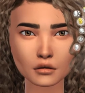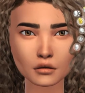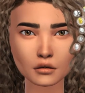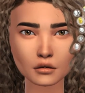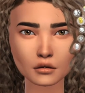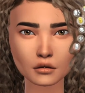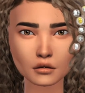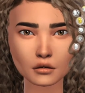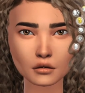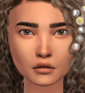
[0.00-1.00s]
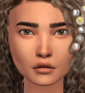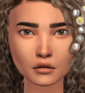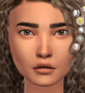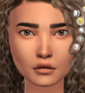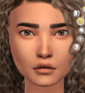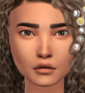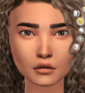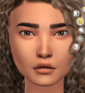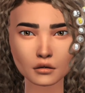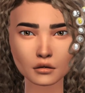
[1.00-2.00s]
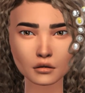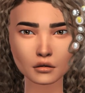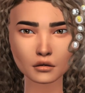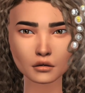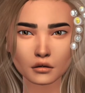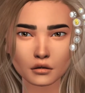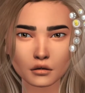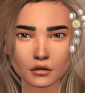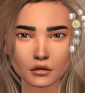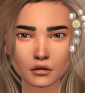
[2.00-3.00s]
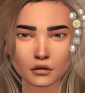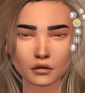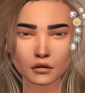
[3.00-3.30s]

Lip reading: Nobody speaks.